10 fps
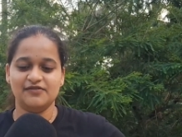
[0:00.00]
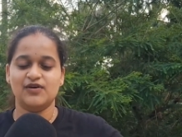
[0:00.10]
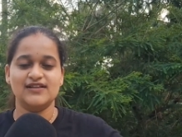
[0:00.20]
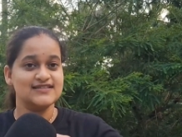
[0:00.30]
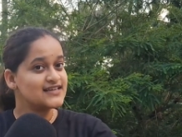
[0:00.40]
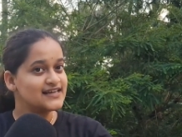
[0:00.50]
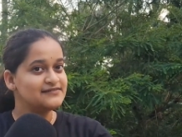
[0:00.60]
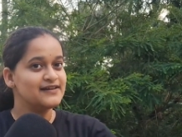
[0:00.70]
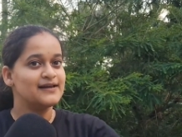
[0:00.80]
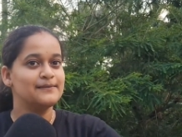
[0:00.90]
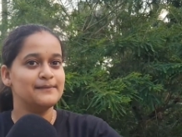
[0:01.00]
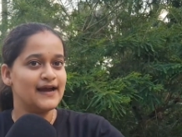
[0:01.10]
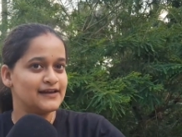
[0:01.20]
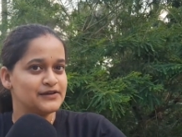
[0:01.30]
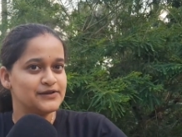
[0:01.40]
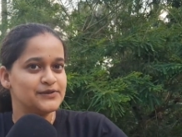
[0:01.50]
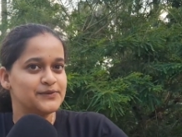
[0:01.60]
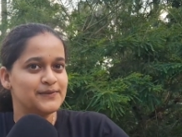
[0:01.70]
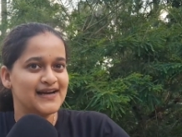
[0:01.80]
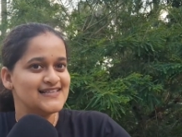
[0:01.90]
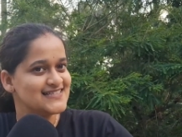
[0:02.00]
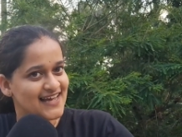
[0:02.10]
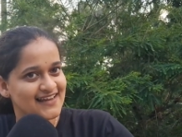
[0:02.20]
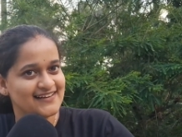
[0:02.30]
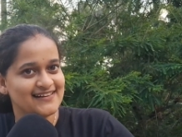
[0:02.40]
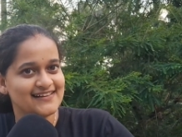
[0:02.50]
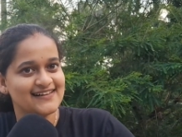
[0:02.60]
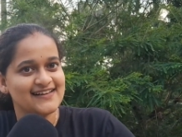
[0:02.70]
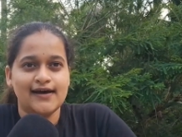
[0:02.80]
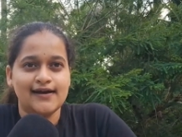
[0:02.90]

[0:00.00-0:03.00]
and once again, welcome back to my channel.